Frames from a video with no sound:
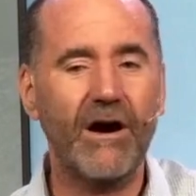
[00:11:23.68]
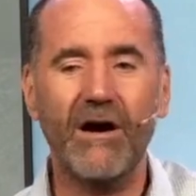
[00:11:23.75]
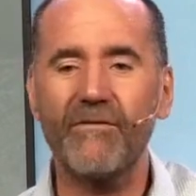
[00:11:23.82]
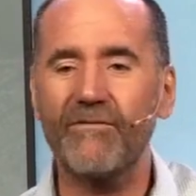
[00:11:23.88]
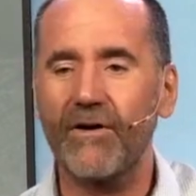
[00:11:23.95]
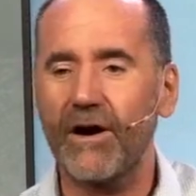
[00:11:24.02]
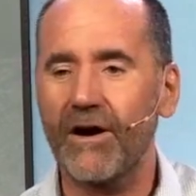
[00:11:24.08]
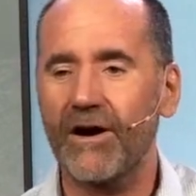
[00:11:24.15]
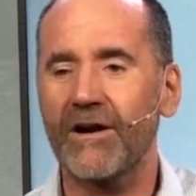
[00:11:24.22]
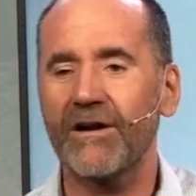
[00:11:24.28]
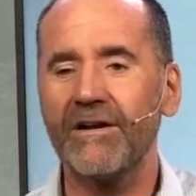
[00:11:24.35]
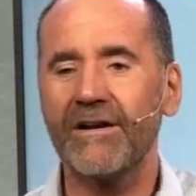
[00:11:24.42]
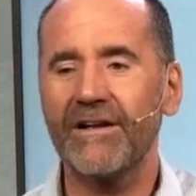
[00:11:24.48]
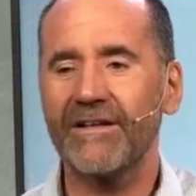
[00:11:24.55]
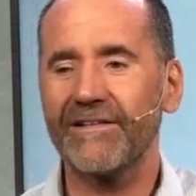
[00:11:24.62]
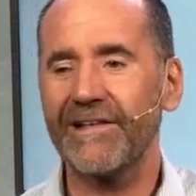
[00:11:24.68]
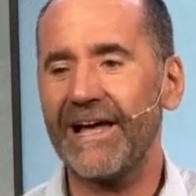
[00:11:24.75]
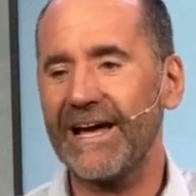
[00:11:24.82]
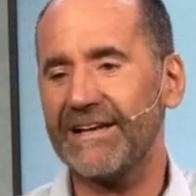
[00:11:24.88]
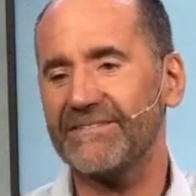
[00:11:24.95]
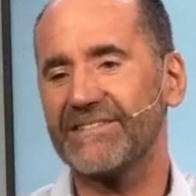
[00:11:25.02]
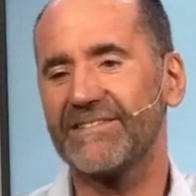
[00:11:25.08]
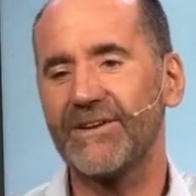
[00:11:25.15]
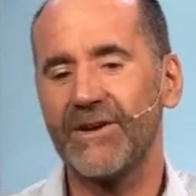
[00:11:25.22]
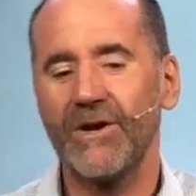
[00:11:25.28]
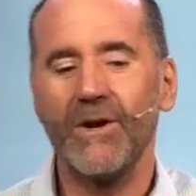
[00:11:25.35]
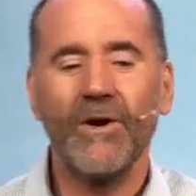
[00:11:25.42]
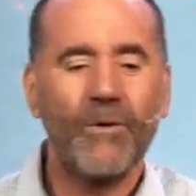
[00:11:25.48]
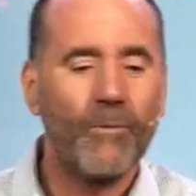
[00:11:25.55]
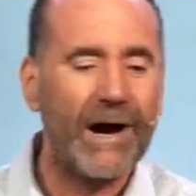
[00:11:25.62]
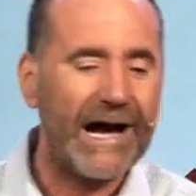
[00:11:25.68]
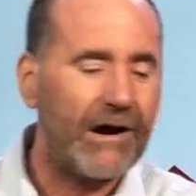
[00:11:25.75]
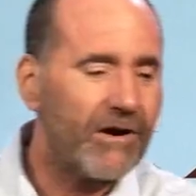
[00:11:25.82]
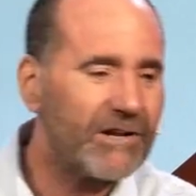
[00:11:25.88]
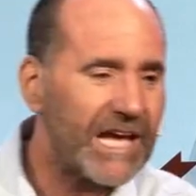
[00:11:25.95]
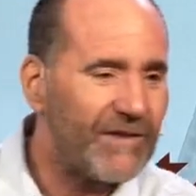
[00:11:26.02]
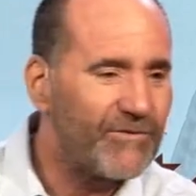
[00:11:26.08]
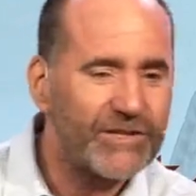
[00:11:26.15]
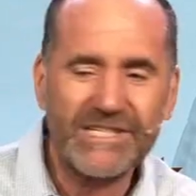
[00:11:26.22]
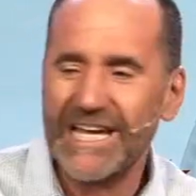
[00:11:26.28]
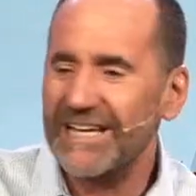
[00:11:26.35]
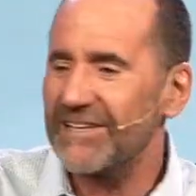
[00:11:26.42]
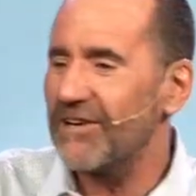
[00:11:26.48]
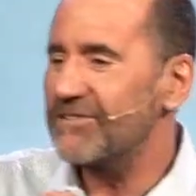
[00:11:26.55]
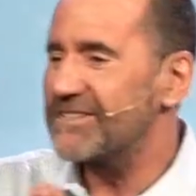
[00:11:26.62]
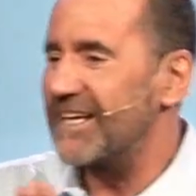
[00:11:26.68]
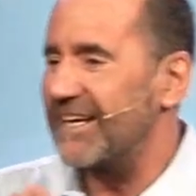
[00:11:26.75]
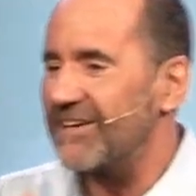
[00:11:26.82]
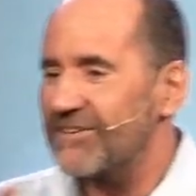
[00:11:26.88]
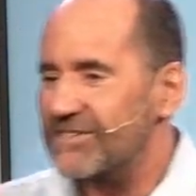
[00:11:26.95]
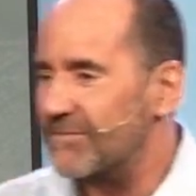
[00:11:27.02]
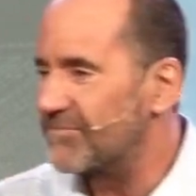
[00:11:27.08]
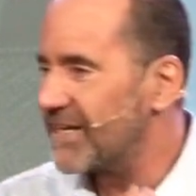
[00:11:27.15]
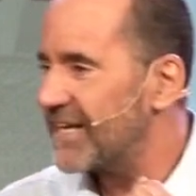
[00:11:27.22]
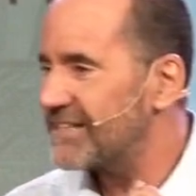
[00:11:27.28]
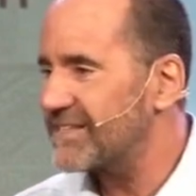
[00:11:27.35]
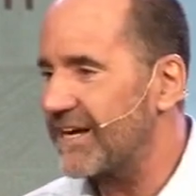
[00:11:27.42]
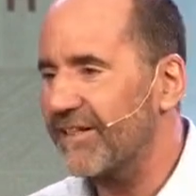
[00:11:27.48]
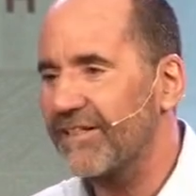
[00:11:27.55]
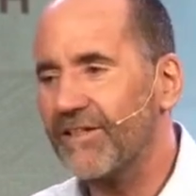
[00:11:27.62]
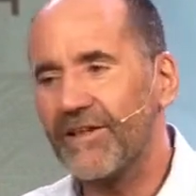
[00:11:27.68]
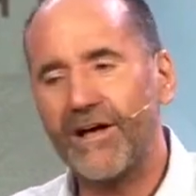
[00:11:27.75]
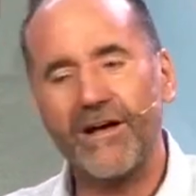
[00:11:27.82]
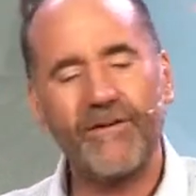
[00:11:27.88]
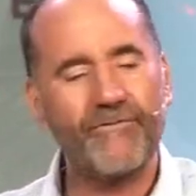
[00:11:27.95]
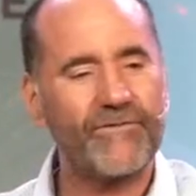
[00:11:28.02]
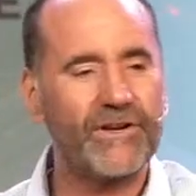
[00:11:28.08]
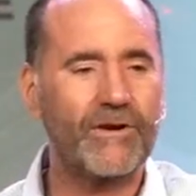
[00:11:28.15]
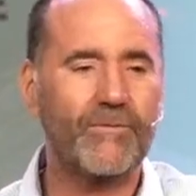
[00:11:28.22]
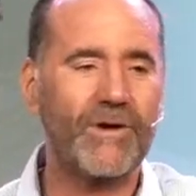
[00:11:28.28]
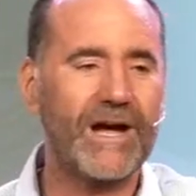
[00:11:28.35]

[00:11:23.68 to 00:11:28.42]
of our lives. Wow. Okay, if you're taking notes today, here's some things I'd love for you to